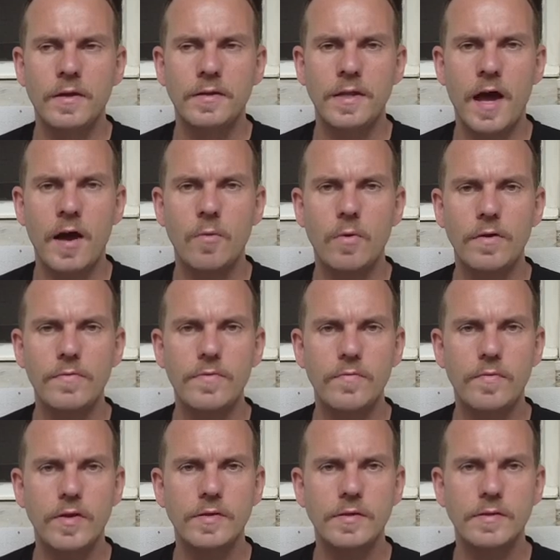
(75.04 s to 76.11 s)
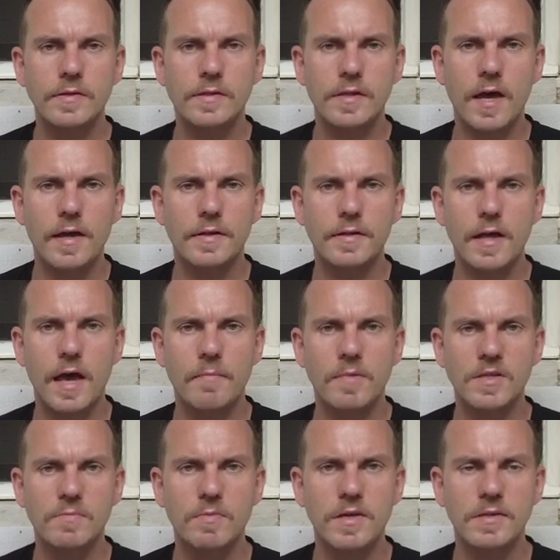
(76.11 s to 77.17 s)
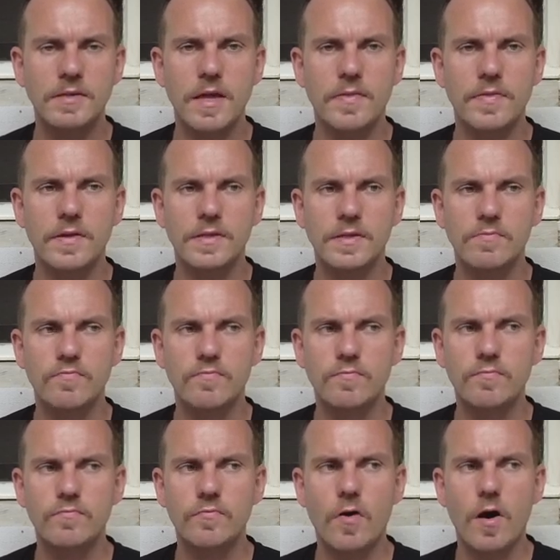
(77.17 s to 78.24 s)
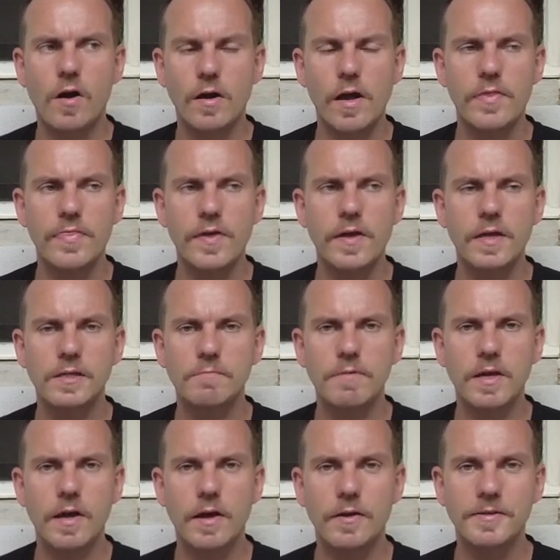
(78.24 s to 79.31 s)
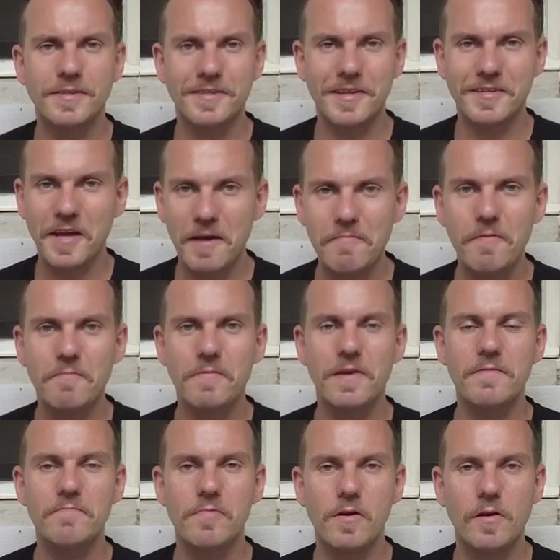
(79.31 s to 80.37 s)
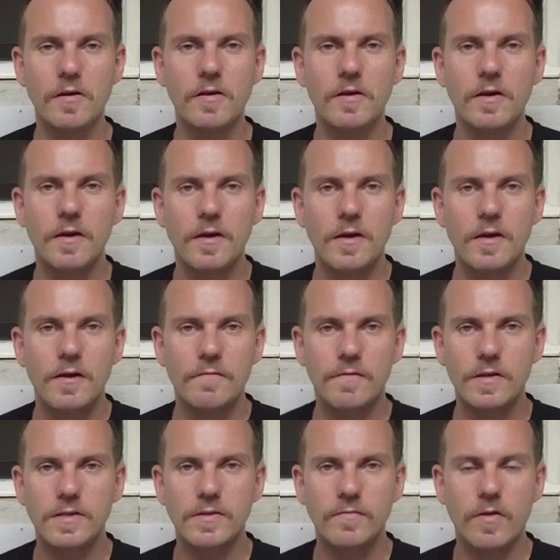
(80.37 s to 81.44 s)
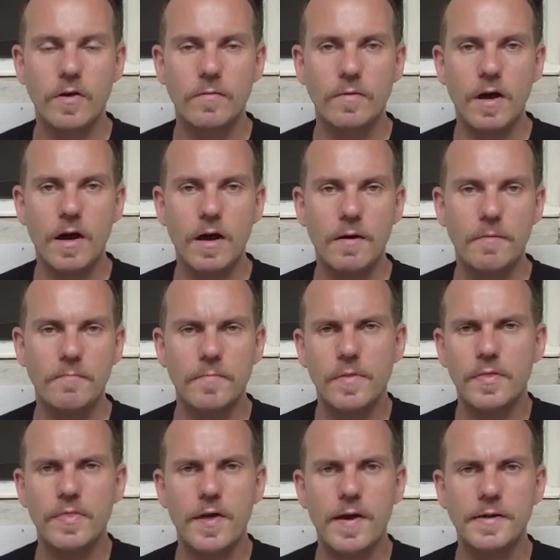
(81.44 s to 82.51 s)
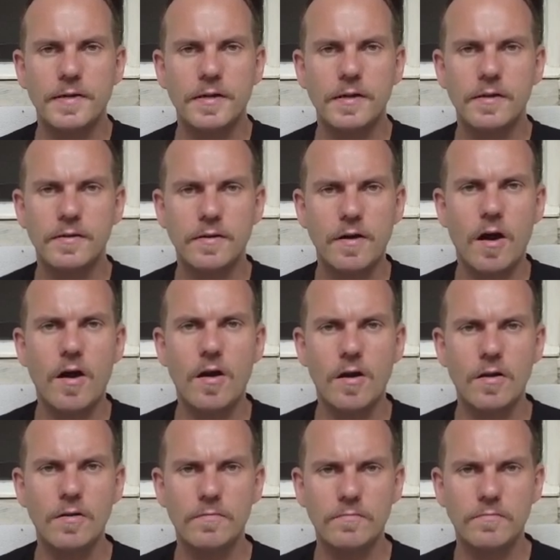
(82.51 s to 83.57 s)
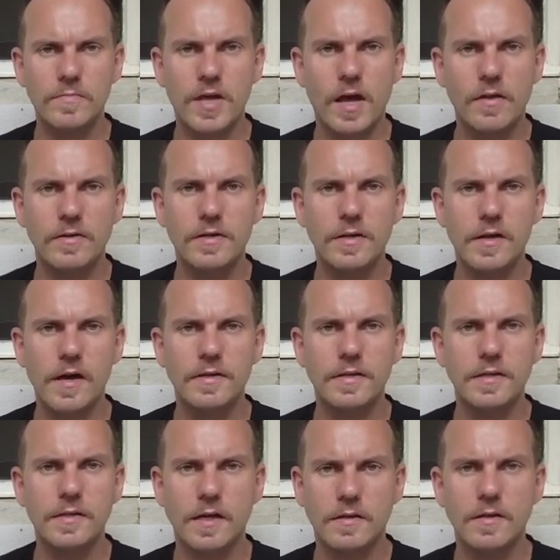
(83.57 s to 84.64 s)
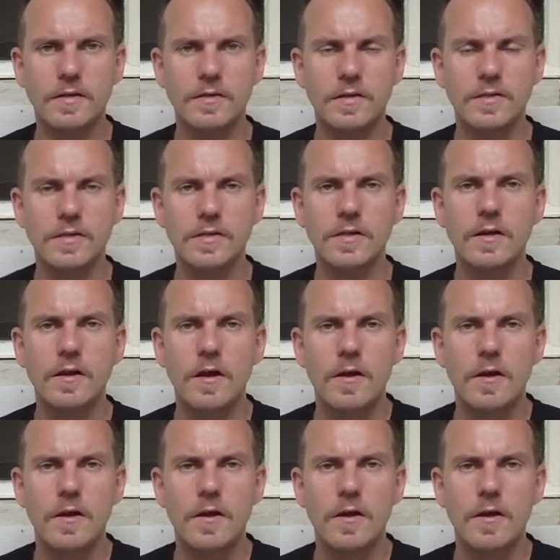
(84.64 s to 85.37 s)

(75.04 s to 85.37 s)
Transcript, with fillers: Now, one of the reasons that MSPs get this wrong, I think, is because the type of people, first of all, that are talented IT technicians